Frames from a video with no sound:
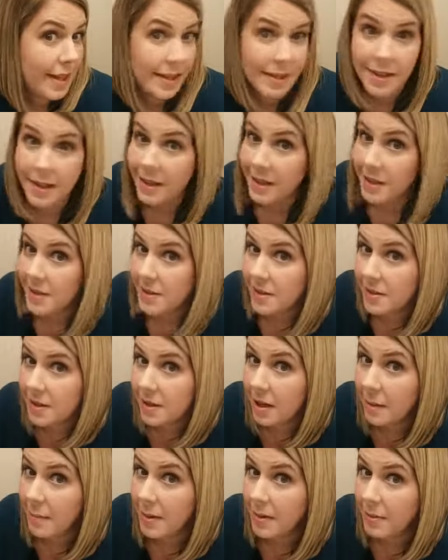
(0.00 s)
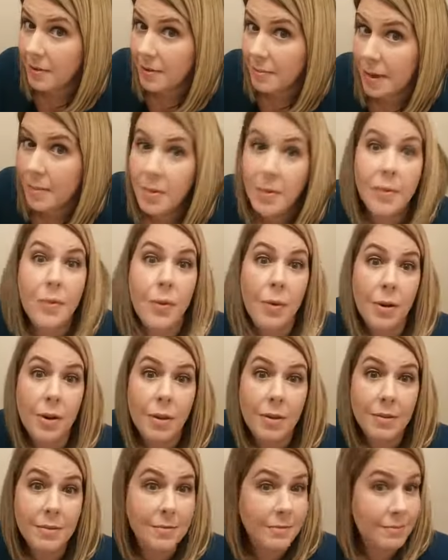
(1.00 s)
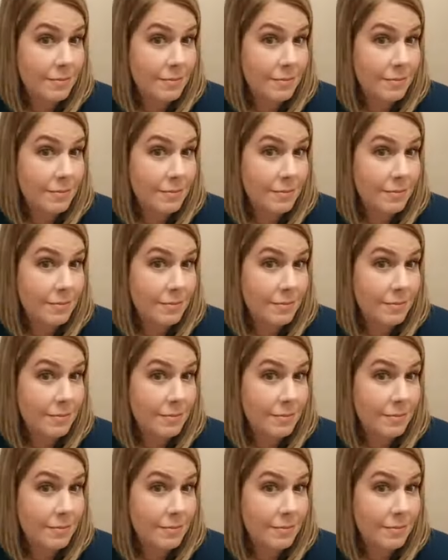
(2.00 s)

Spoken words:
I think this looks a lot better than my before.